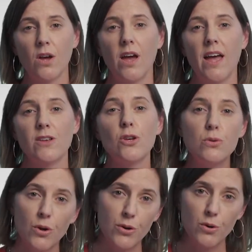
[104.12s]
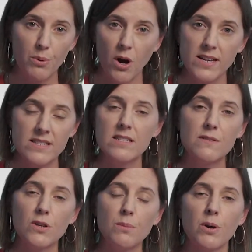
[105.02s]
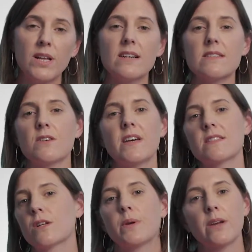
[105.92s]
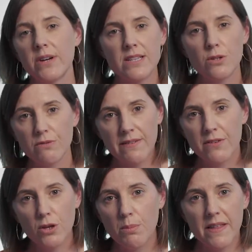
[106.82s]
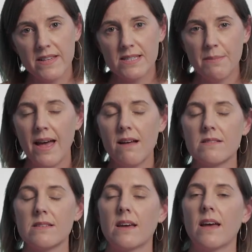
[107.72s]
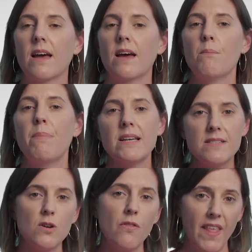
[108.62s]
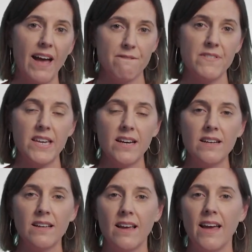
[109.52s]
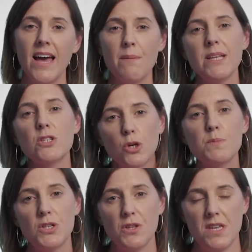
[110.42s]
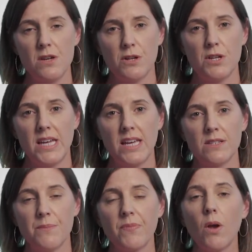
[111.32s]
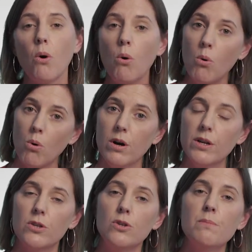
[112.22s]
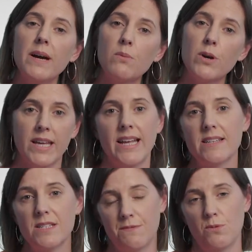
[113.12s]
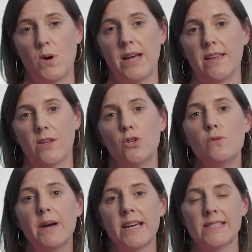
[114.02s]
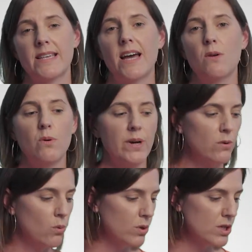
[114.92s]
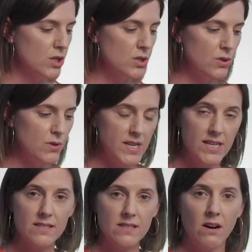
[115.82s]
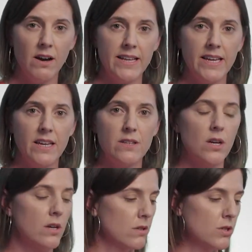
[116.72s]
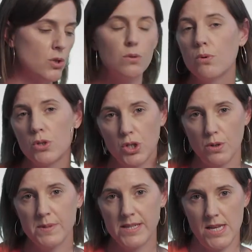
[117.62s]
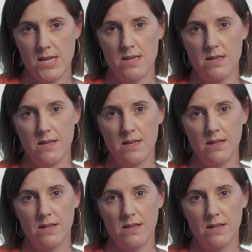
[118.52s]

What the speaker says: and you know your prices for your products, so that's going to increase your revenue by this amount. Based on that figure, how many jobs do you think you're going to need? Or you may work it out a different way. You may say, well, in order to do this, I need 2 more jobs in